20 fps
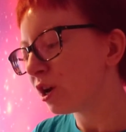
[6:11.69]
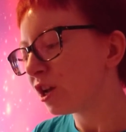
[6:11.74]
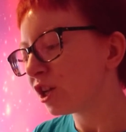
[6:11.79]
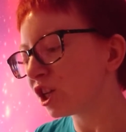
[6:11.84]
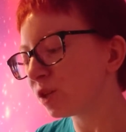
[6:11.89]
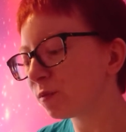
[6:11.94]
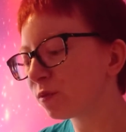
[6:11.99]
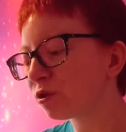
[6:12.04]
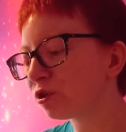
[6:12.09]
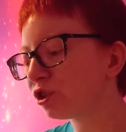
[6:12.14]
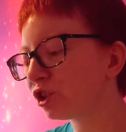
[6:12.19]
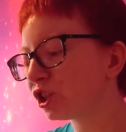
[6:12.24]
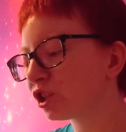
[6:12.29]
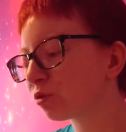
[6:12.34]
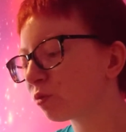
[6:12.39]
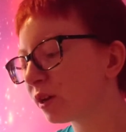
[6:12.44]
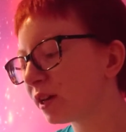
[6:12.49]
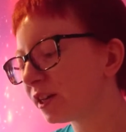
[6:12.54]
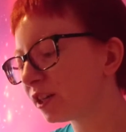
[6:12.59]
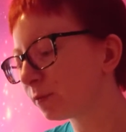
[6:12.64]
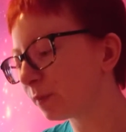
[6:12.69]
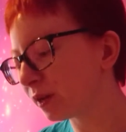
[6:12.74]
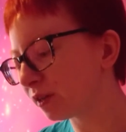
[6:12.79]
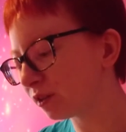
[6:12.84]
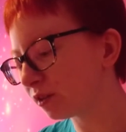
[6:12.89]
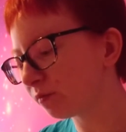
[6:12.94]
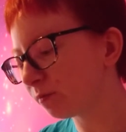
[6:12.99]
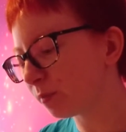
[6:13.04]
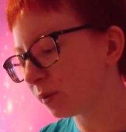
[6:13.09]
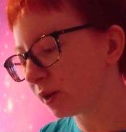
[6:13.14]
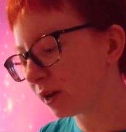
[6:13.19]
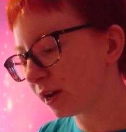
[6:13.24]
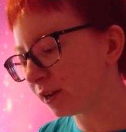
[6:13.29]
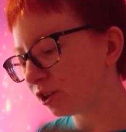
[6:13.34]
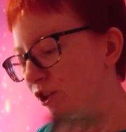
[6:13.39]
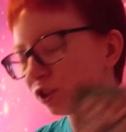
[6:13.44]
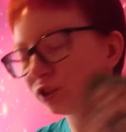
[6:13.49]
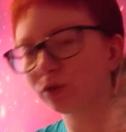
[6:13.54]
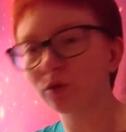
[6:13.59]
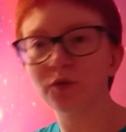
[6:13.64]
just because she's quite expensive, and
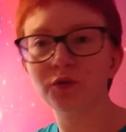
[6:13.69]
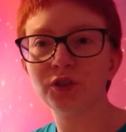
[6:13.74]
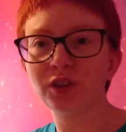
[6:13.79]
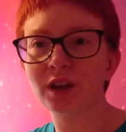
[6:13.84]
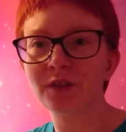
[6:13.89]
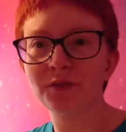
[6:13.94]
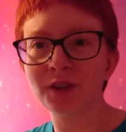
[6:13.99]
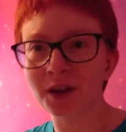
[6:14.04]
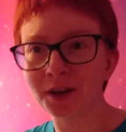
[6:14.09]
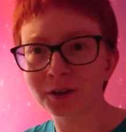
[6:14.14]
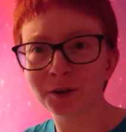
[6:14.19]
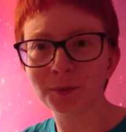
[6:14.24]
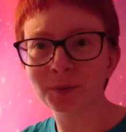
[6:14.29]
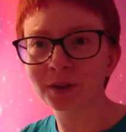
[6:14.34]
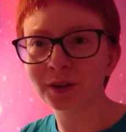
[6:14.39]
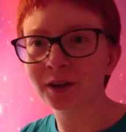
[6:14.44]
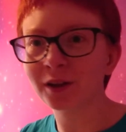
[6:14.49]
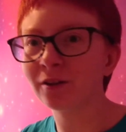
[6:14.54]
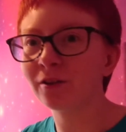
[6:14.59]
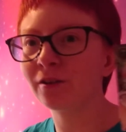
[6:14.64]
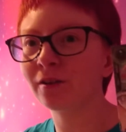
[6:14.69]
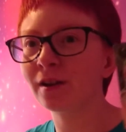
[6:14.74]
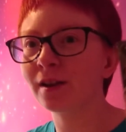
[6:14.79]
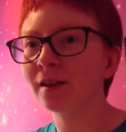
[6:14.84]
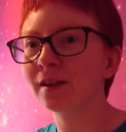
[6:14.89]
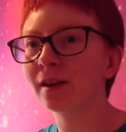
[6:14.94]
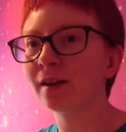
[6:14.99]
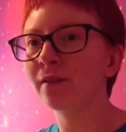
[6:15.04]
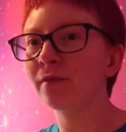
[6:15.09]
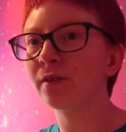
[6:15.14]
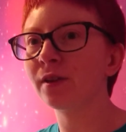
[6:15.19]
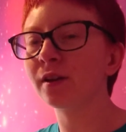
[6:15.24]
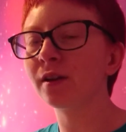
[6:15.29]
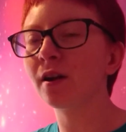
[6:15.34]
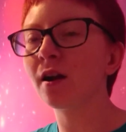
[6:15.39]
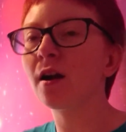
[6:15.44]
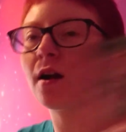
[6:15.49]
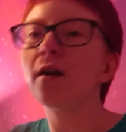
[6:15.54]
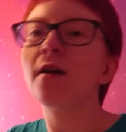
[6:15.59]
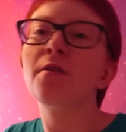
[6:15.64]
she doesn't obviously have an enter ability or any kind of, like,
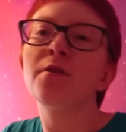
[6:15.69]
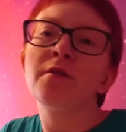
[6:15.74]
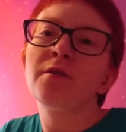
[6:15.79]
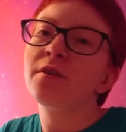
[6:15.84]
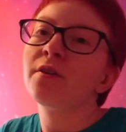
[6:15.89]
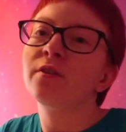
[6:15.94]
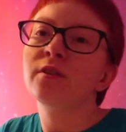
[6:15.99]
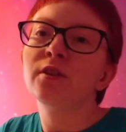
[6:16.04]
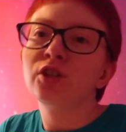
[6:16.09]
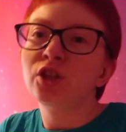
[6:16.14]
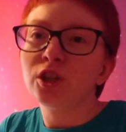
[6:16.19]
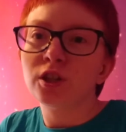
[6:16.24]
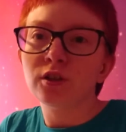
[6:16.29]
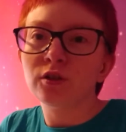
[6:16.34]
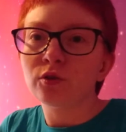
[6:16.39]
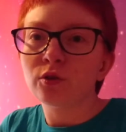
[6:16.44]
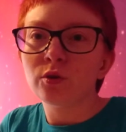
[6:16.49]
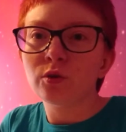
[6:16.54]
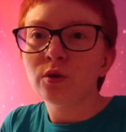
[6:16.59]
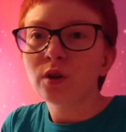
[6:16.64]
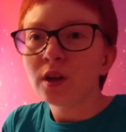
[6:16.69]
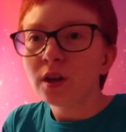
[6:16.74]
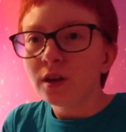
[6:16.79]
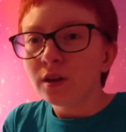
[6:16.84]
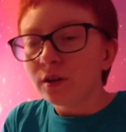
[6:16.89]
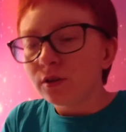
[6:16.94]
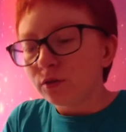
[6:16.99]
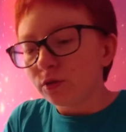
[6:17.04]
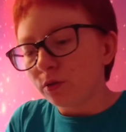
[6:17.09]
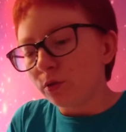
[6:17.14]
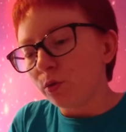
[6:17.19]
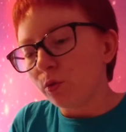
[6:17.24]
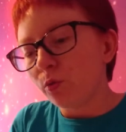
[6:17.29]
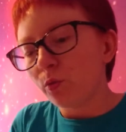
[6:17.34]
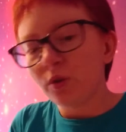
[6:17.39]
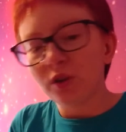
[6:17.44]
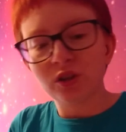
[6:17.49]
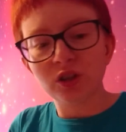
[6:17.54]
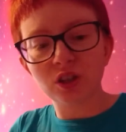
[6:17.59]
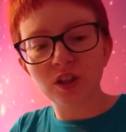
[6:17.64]
other thing that she can do. So
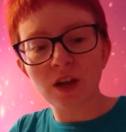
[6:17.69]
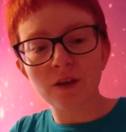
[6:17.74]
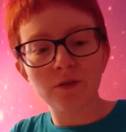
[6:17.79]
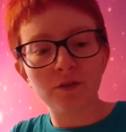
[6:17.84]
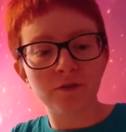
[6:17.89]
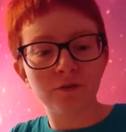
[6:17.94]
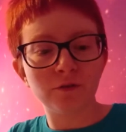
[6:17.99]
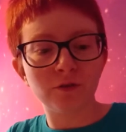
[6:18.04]
we just have 2